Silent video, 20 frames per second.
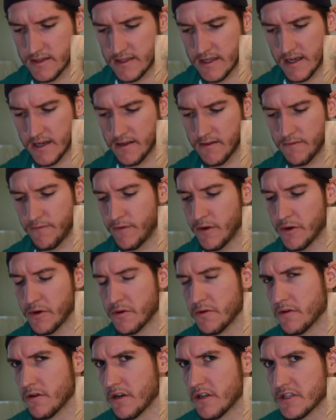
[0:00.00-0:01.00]
site
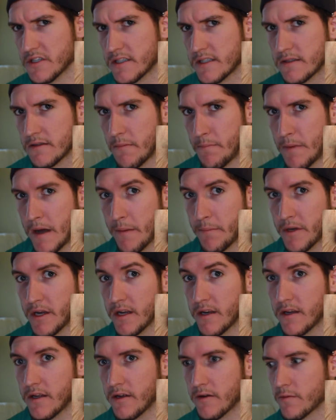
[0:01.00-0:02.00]
photo and I'll just pop it
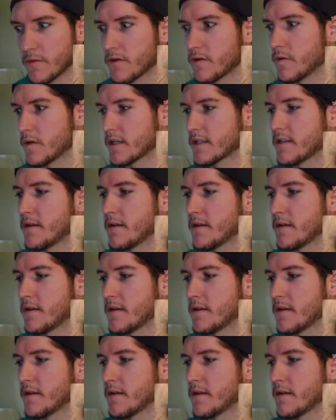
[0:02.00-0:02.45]
in here real quick